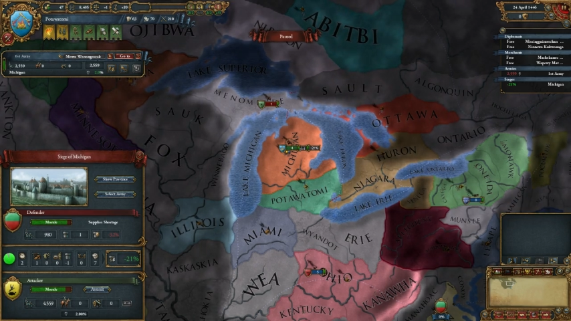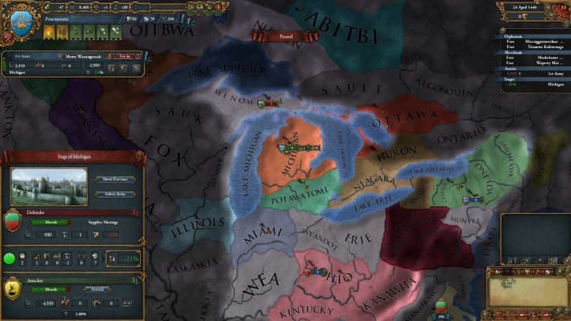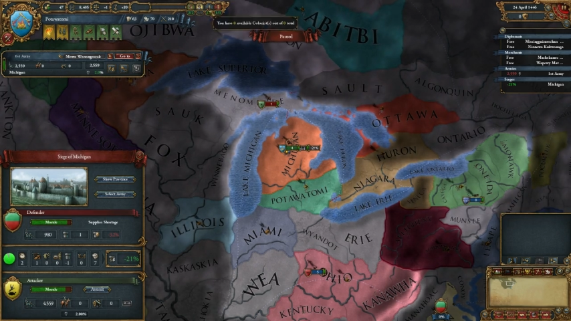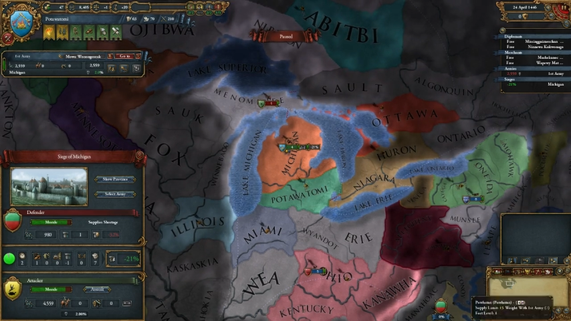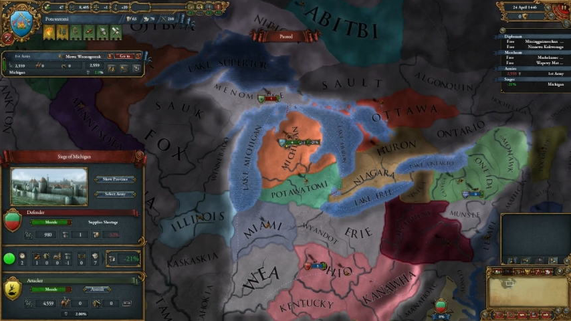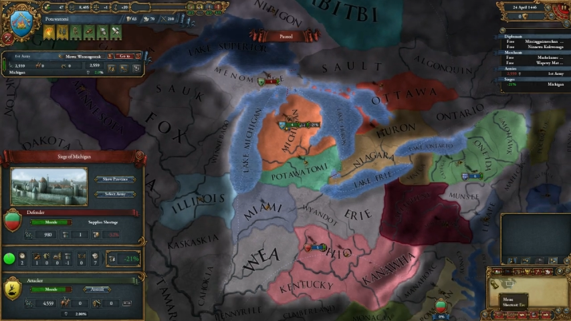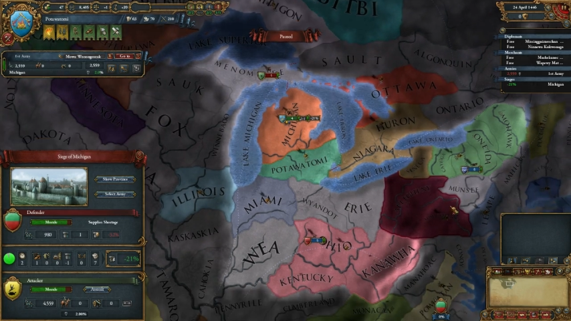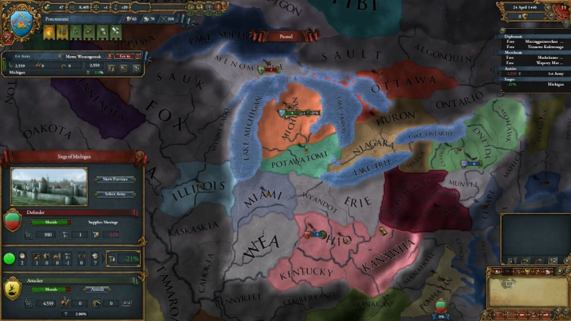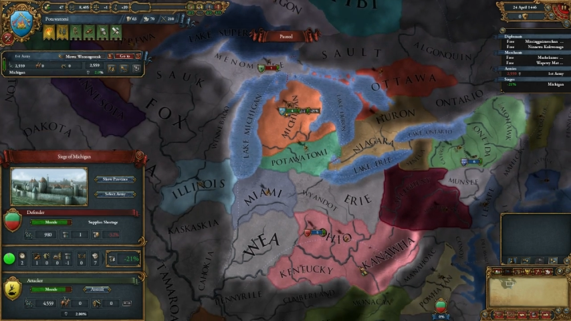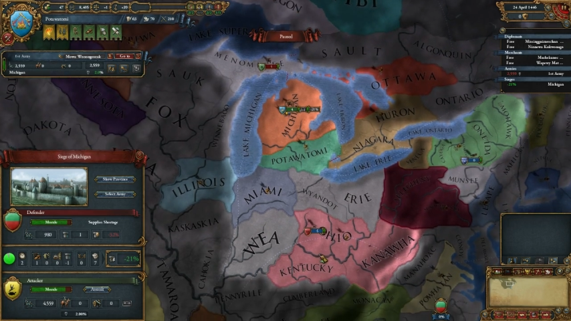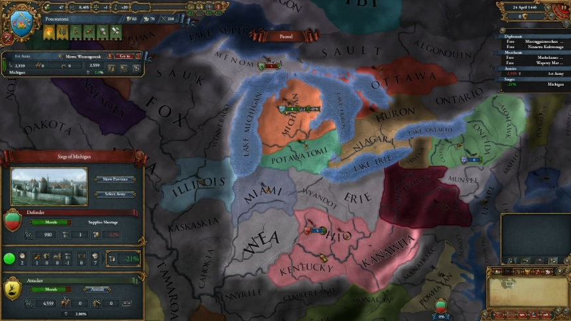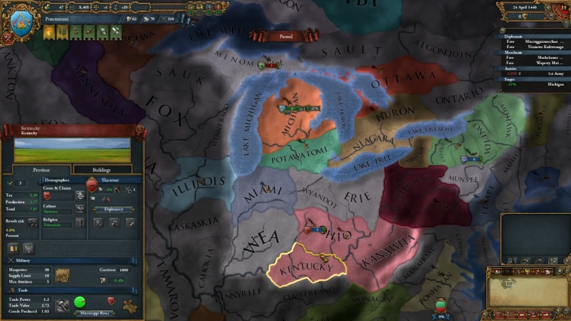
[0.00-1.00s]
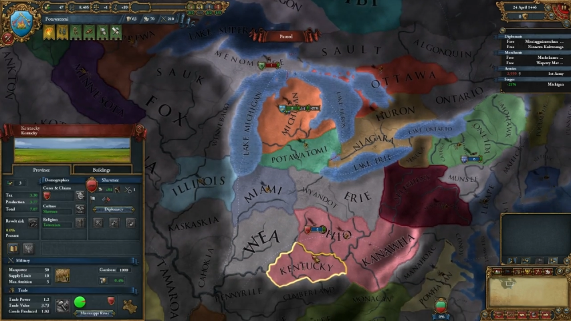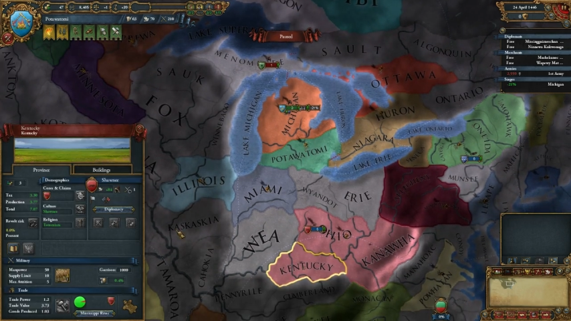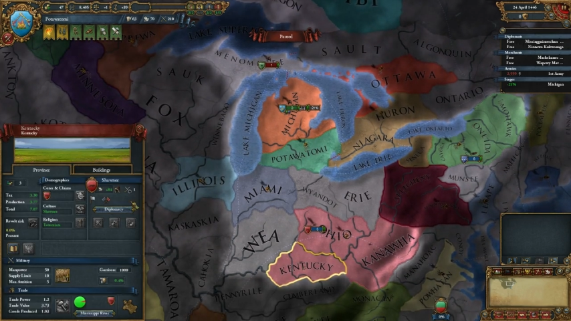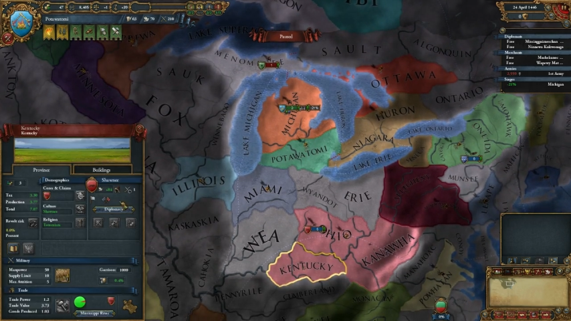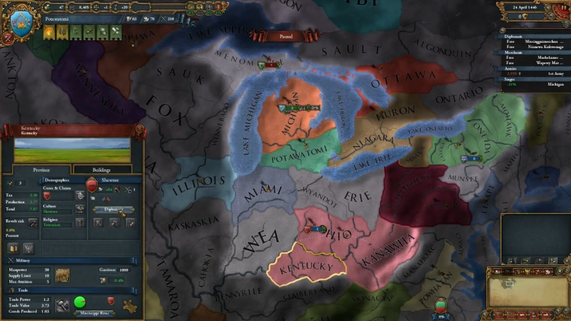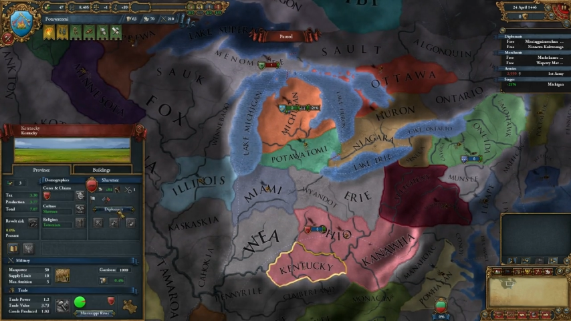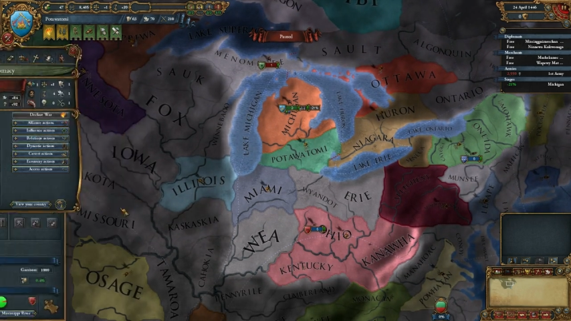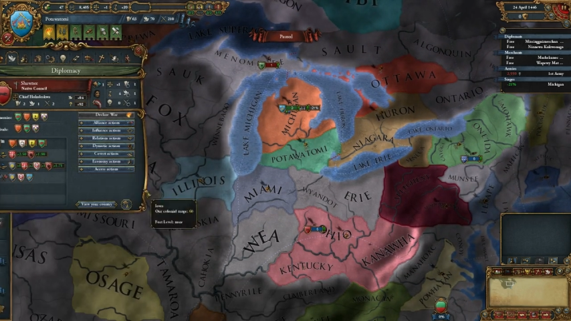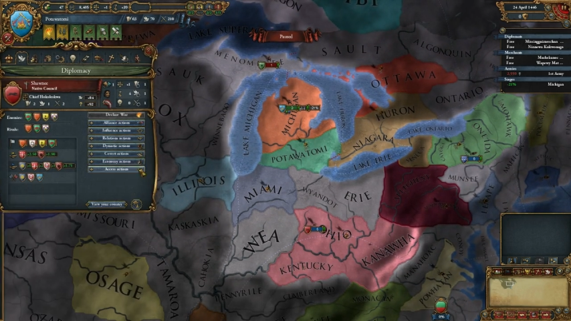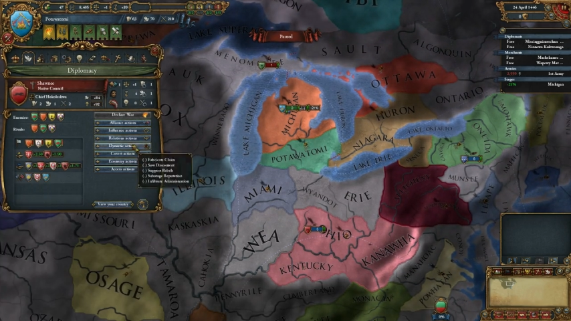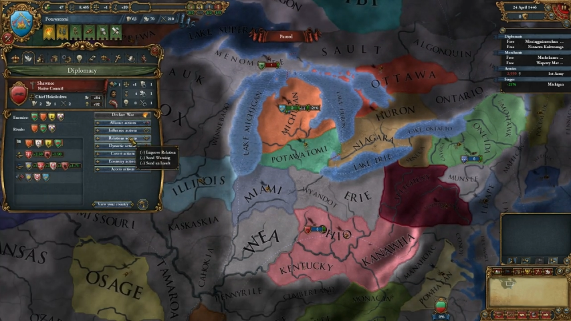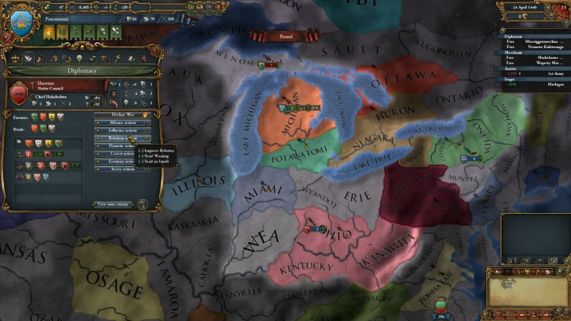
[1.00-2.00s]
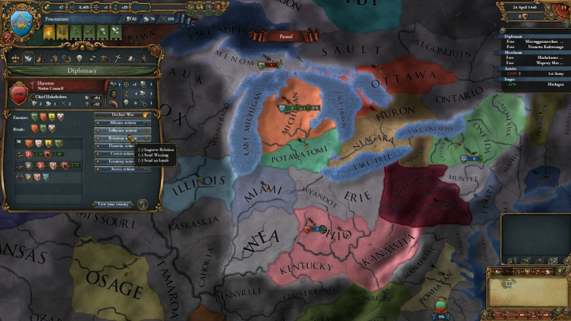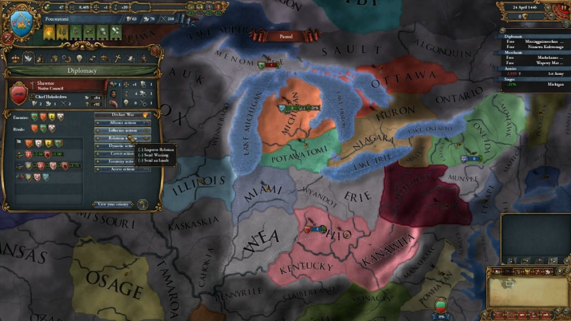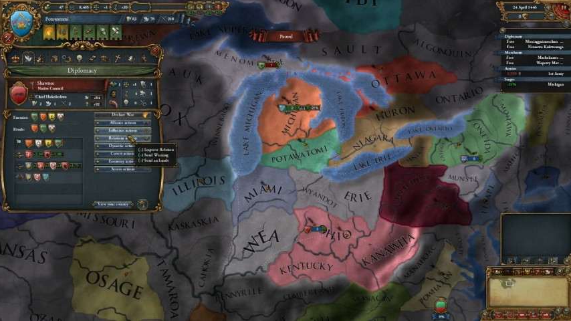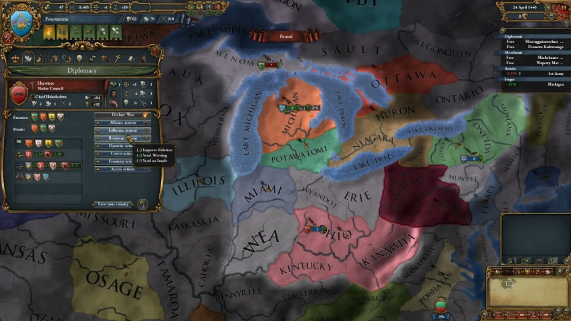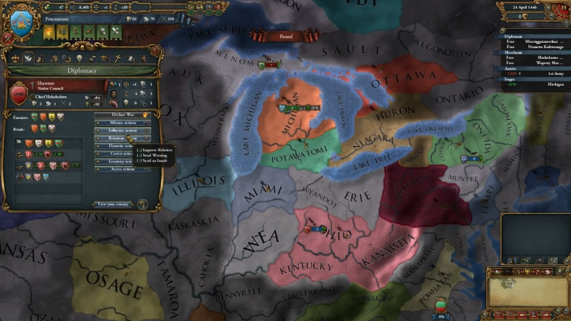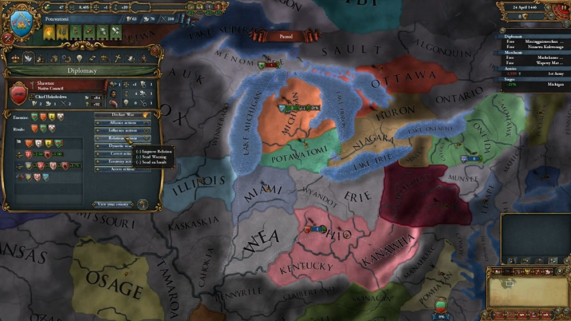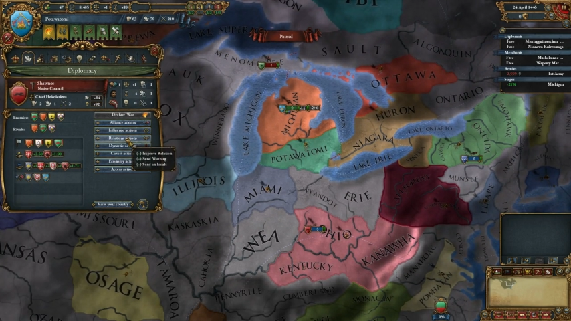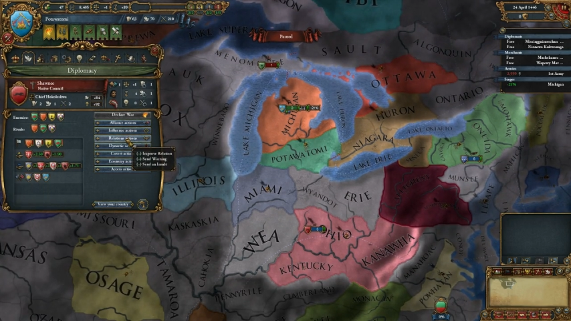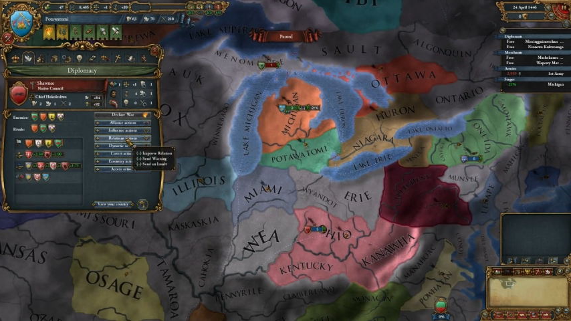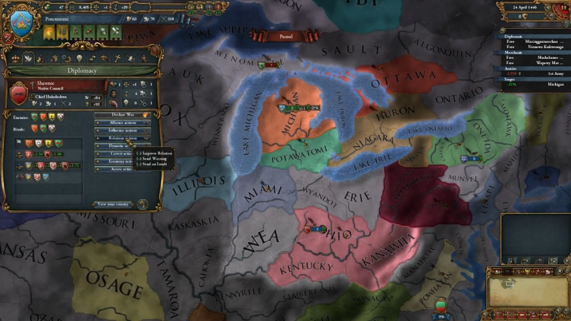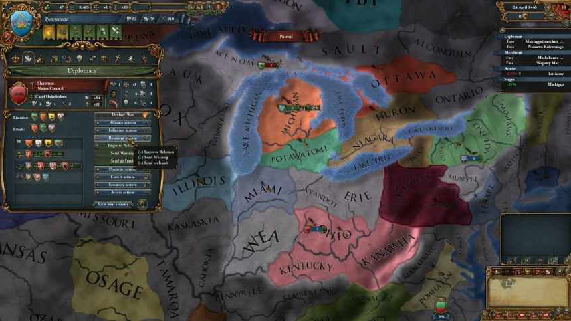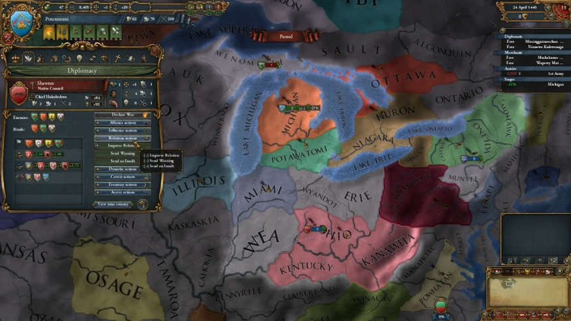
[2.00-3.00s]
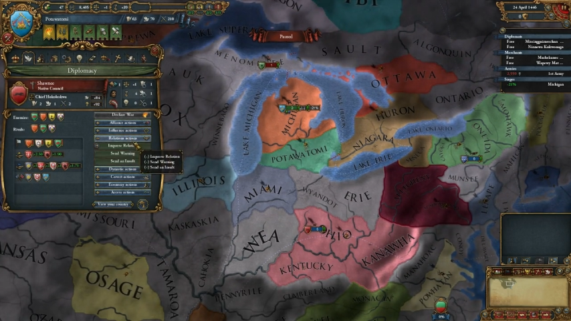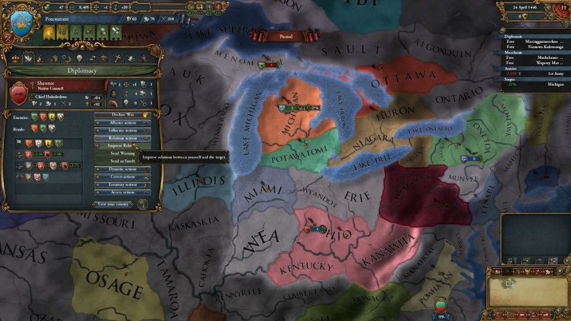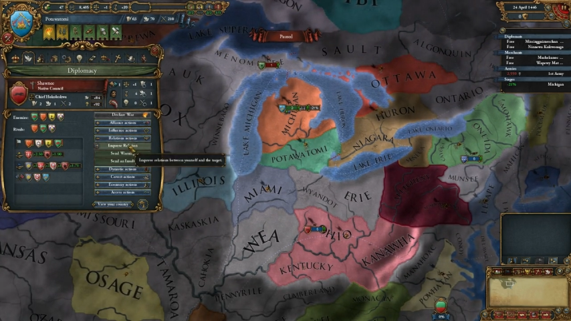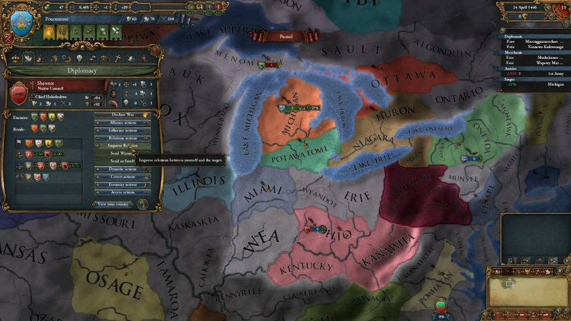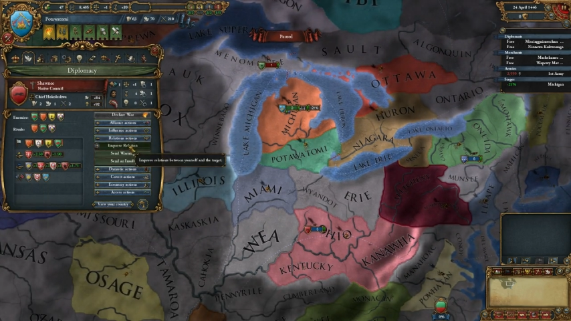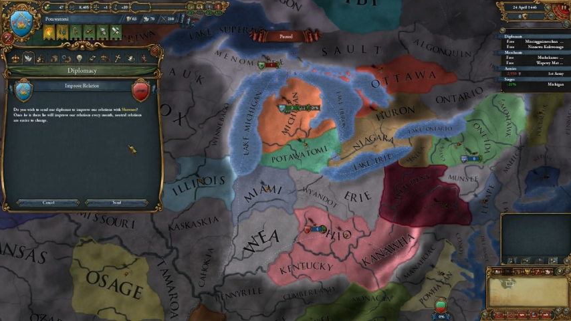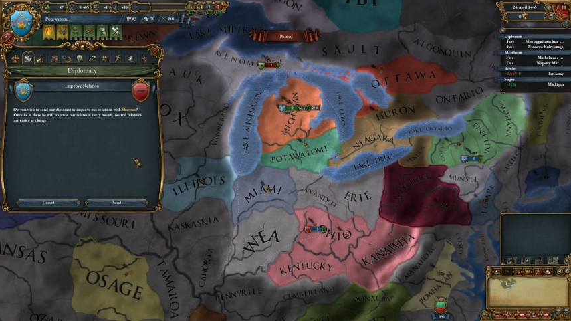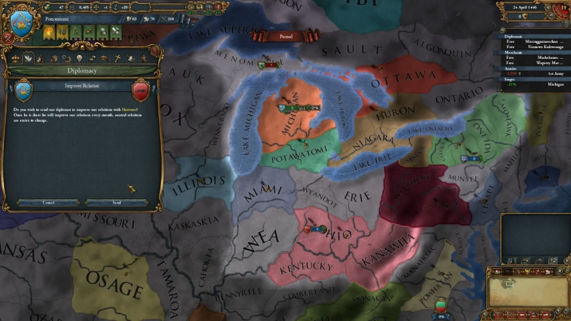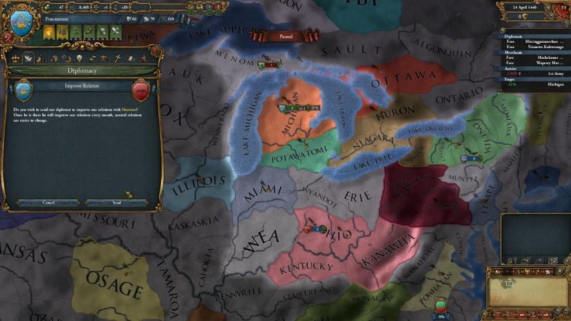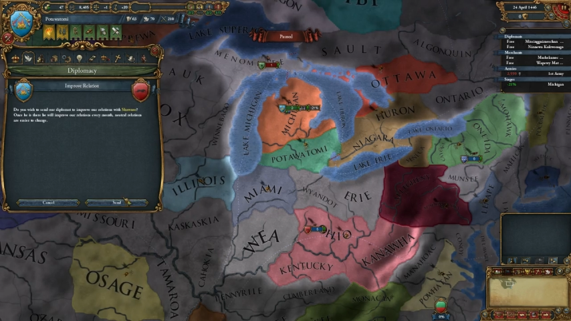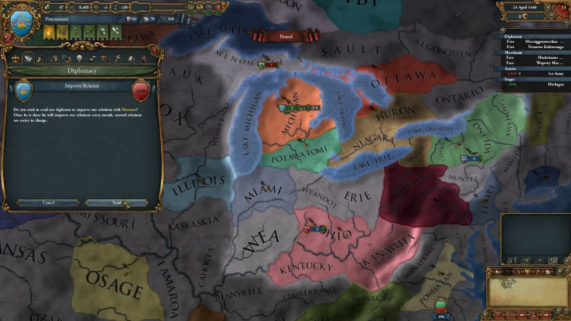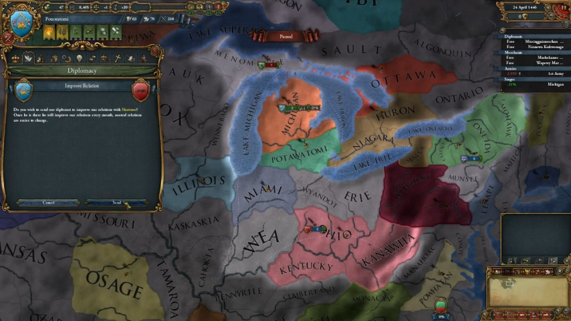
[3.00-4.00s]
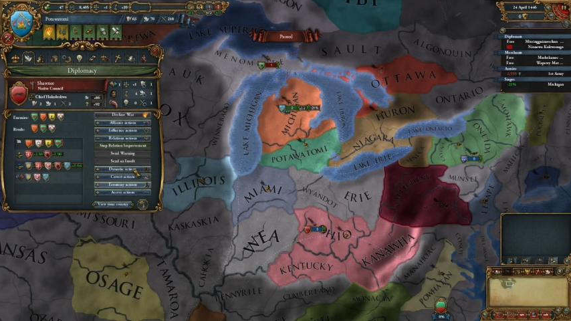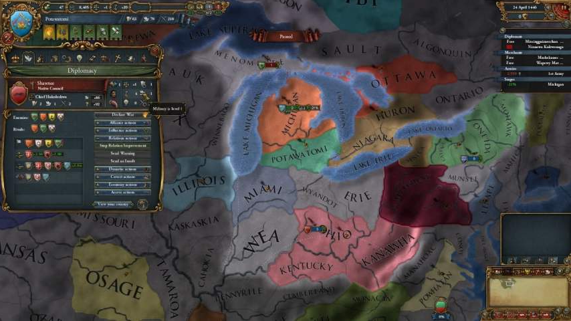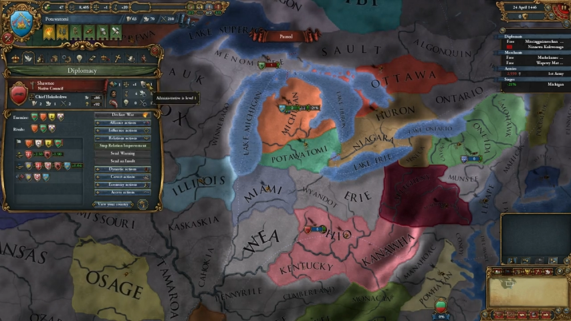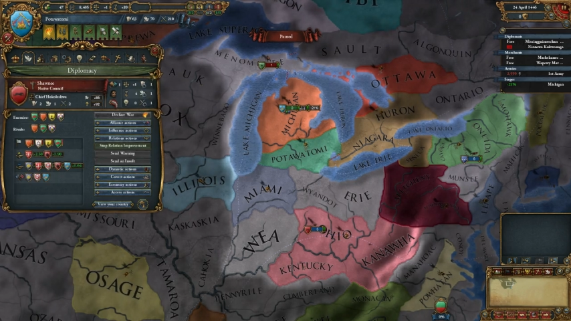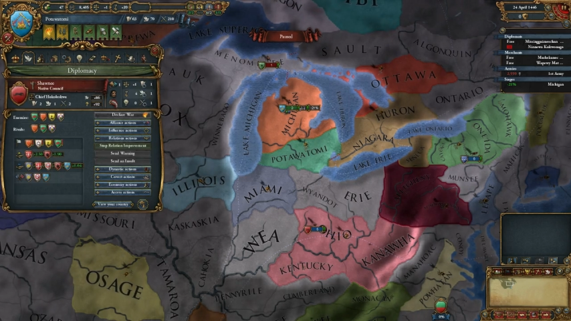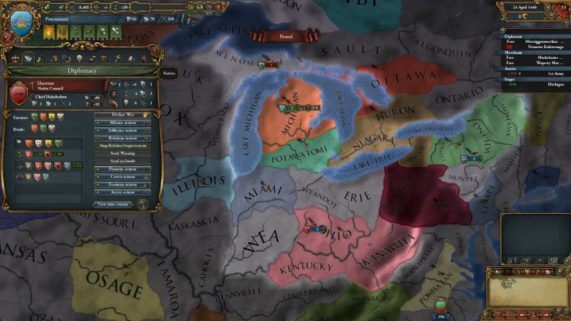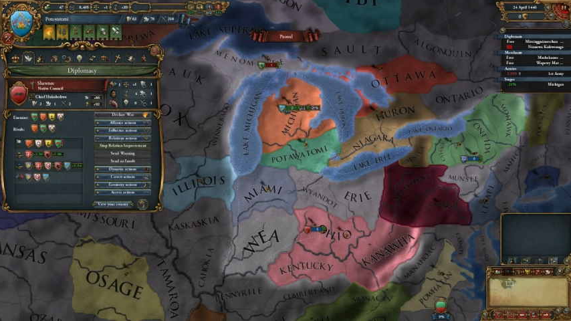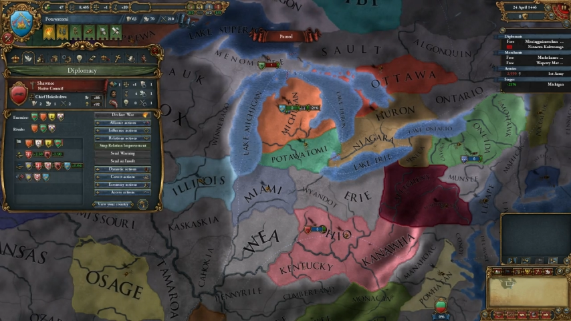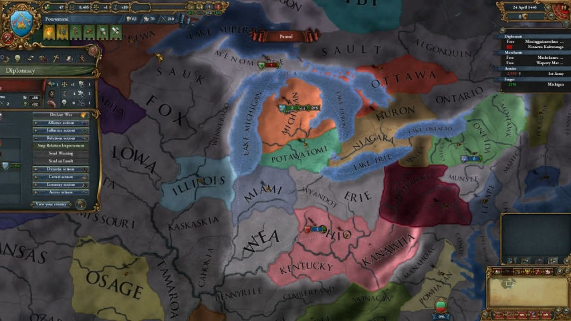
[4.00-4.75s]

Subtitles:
[unreadable: no face in view]